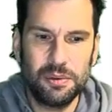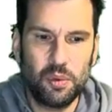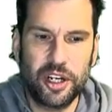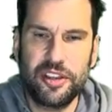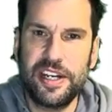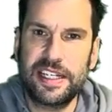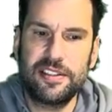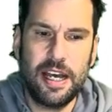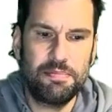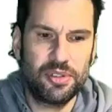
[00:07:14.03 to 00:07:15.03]
What are the next
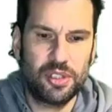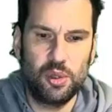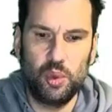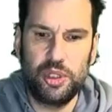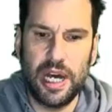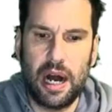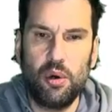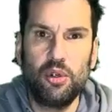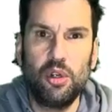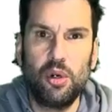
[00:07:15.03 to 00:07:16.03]
steps? You
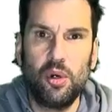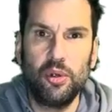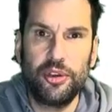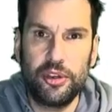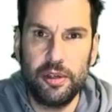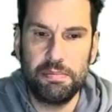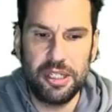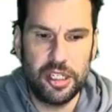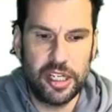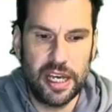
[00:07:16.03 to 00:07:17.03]
download the
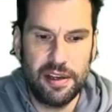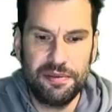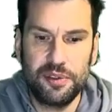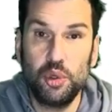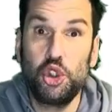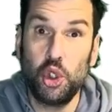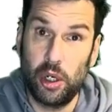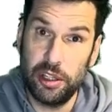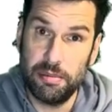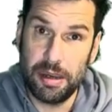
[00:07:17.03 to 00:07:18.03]
PDF, you
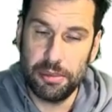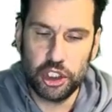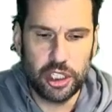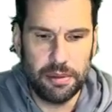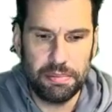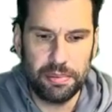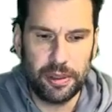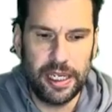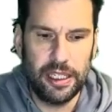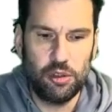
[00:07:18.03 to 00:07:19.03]
join the membership,
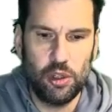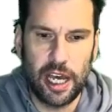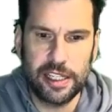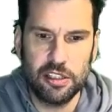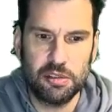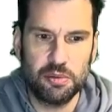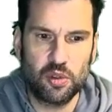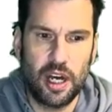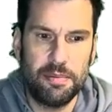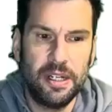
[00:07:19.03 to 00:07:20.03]
and you like and
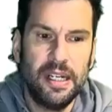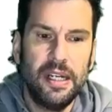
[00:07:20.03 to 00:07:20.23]
subscribe.